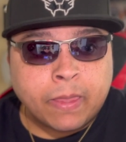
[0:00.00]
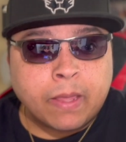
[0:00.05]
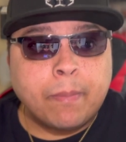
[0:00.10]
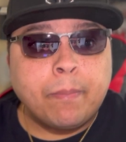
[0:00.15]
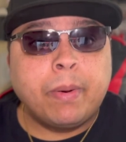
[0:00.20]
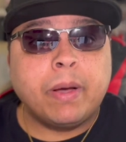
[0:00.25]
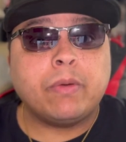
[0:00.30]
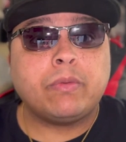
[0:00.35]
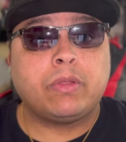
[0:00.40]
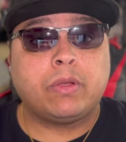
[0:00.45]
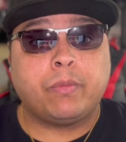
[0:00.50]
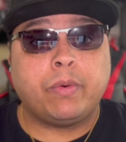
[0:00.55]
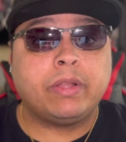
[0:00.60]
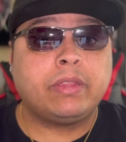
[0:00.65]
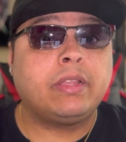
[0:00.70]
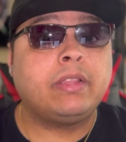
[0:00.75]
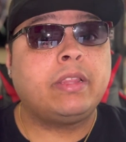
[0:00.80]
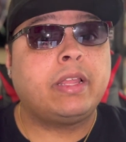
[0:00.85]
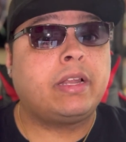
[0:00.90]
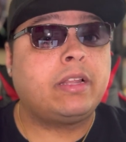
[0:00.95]
But the one
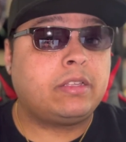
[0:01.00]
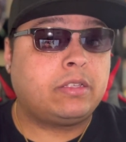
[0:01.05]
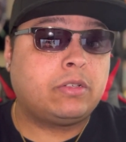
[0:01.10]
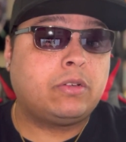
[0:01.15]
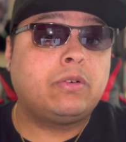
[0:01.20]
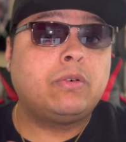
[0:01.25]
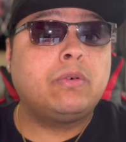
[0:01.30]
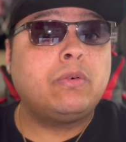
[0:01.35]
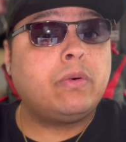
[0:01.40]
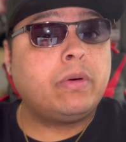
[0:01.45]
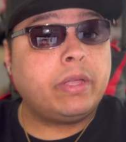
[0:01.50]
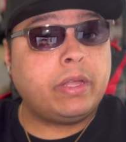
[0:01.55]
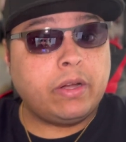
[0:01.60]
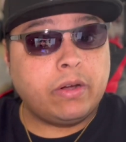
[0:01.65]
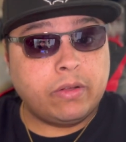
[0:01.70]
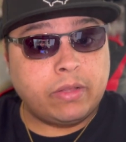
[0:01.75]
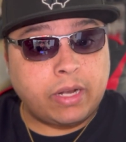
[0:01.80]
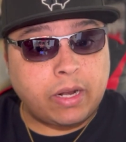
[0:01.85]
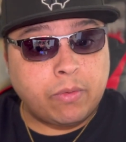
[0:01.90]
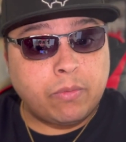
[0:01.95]
thing that is cool
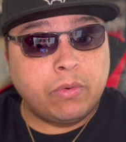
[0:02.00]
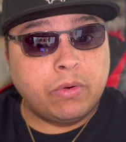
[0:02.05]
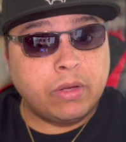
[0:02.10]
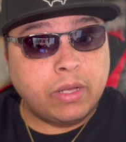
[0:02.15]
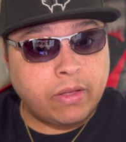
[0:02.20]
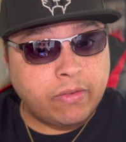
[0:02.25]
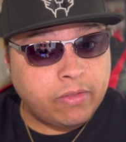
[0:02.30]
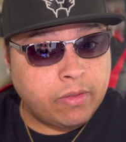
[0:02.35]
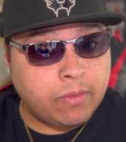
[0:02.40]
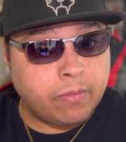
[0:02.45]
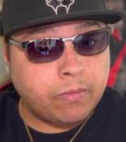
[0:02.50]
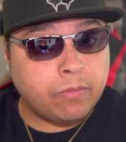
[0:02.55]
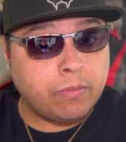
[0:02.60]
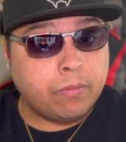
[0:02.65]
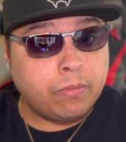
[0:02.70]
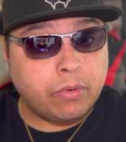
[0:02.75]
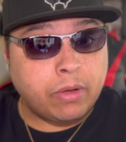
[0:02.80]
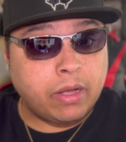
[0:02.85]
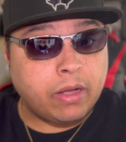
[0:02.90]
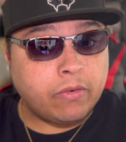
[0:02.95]
here that I will give them
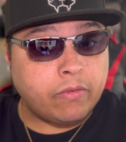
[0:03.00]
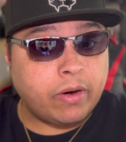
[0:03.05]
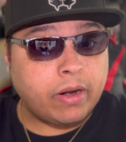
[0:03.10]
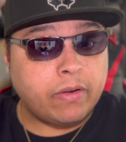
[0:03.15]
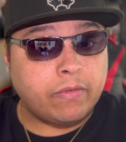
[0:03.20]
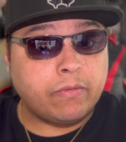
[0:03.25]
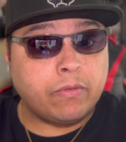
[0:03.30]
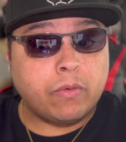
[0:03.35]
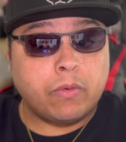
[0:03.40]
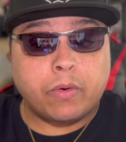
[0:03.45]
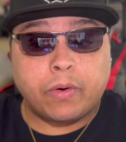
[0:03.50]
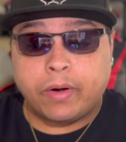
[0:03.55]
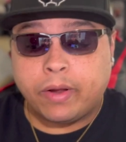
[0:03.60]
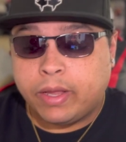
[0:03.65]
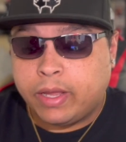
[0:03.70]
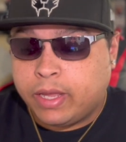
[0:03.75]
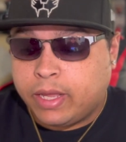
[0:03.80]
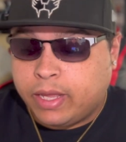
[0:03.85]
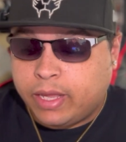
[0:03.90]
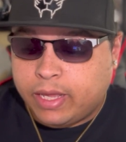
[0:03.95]
credit for
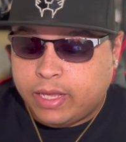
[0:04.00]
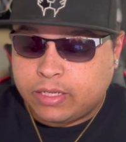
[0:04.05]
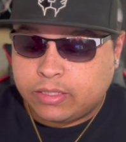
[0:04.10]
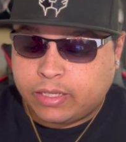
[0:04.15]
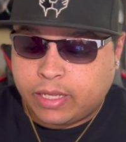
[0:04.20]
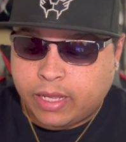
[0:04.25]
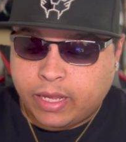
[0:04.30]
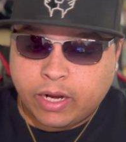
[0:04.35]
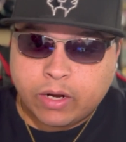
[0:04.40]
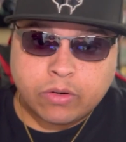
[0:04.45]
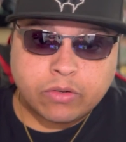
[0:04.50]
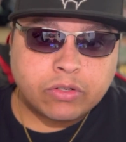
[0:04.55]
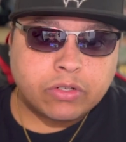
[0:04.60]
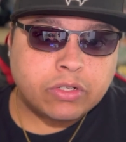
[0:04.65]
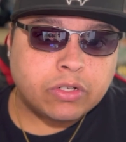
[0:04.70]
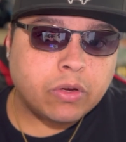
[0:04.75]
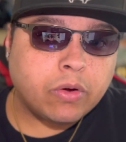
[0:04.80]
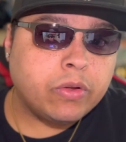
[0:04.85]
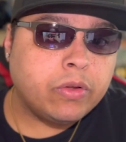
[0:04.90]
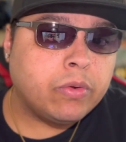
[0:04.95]
is that it'll
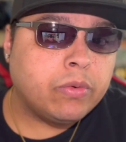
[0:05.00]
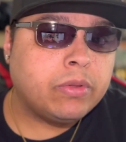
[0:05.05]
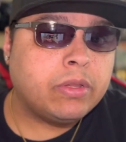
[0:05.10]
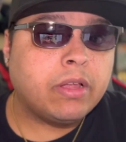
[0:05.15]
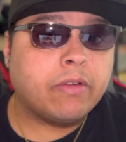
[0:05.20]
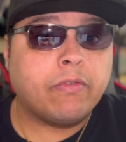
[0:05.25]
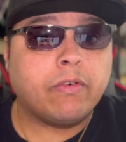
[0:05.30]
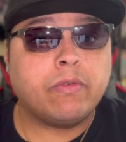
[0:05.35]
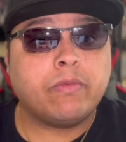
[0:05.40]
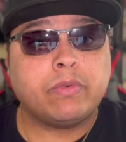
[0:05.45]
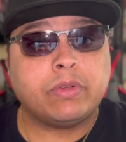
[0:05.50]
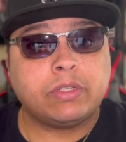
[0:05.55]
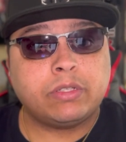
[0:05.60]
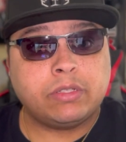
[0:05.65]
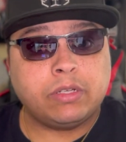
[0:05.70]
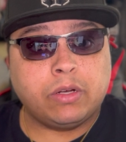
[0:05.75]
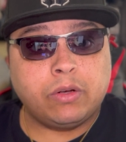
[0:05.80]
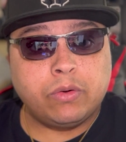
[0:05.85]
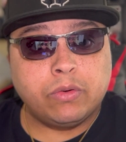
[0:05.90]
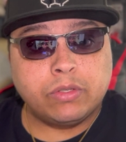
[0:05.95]
show you different
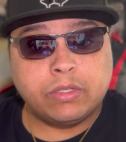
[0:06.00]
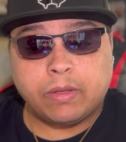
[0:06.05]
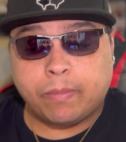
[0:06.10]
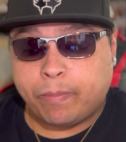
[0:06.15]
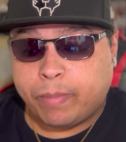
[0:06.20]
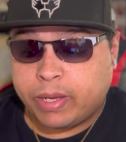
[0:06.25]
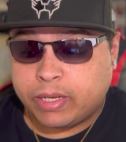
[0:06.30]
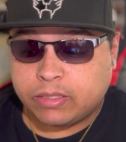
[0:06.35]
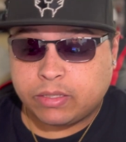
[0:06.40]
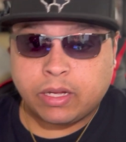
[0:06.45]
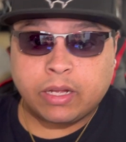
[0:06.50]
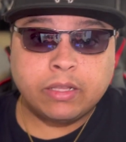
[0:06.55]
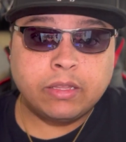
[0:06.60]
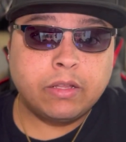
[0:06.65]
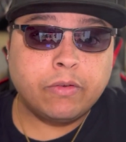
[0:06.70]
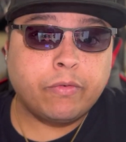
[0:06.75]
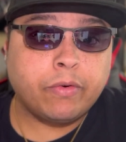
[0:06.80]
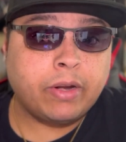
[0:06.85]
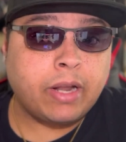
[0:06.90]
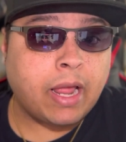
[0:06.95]
results based on
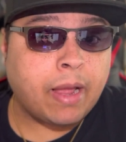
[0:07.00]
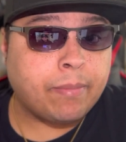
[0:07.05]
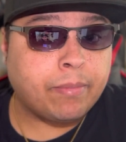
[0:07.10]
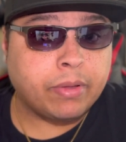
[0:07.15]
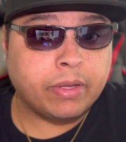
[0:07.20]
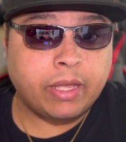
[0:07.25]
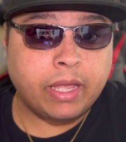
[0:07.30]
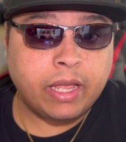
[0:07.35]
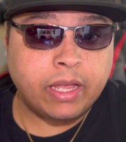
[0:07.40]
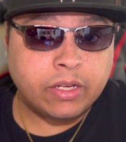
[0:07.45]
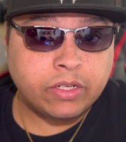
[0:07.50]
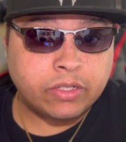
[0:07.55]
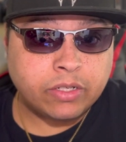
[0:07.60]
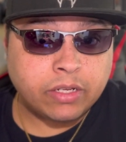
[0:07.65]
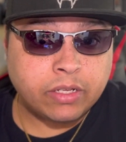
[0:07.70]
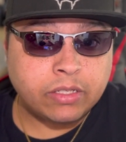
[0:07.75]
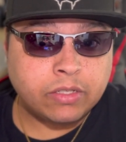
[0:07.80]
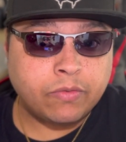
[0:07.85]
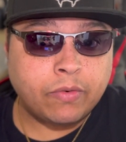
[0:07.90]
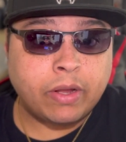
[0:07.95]
different
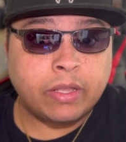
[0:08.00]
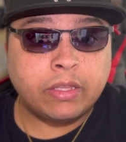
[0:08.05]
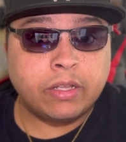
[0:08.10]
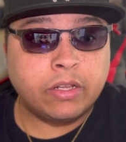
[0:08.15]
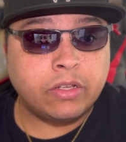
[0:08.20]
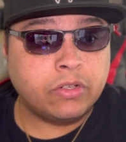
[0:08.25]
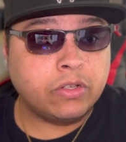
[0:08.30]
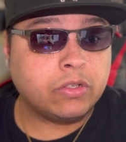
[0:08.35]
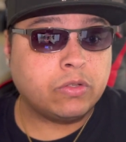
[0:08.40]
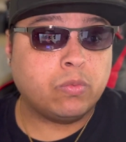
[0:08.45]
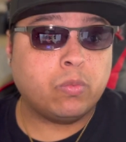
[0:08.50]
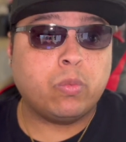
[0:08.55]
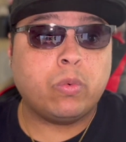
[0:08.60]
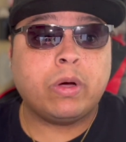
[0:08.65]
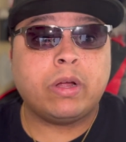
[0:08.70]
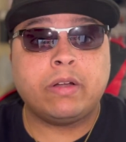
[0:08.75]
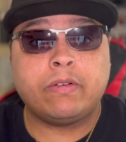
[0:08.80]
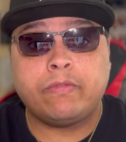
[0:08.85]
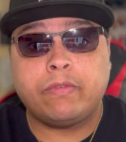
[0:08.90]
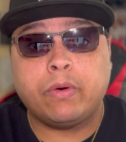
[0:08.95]
applications rather than just
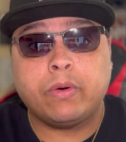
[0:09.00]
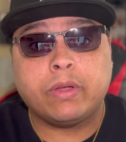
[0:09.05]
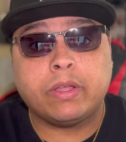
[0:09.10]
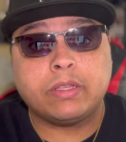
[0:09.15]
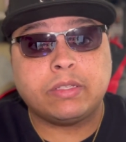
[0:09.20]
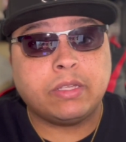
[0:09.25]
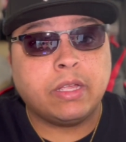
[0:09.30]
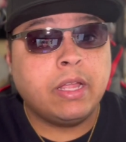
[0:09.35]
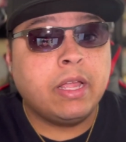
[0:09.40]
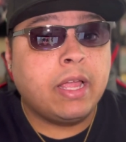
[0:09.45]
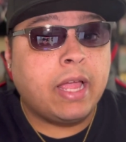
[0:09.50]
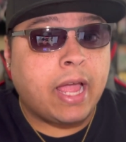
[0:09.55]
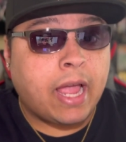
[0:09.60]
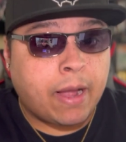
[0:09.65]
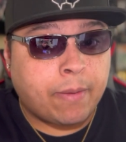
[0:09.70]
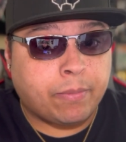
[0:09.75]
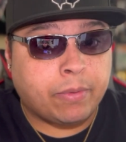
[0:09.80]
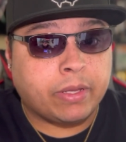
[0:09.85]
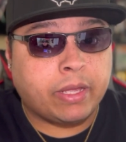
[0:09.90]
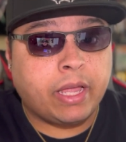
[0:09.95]
one focused
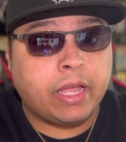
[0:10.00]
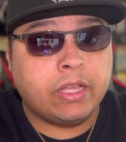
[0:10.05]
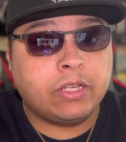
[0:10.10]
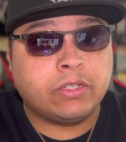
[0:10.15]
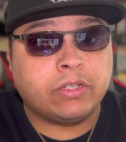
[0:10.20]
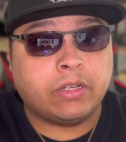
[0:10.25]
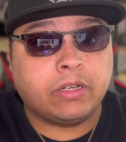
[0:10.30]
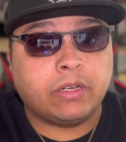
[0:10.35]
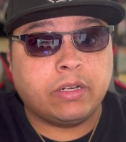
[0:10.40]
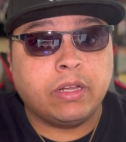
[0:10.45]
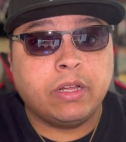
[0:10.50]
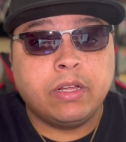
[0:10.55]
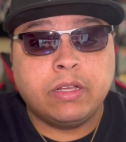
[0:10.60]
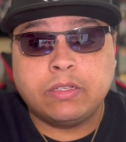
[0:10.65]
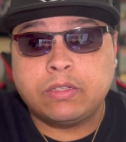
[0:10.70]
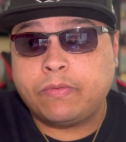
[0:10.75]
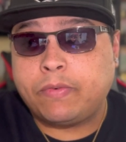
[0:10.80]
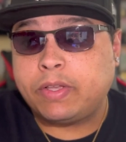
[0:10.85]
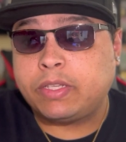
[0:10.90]
application. So if I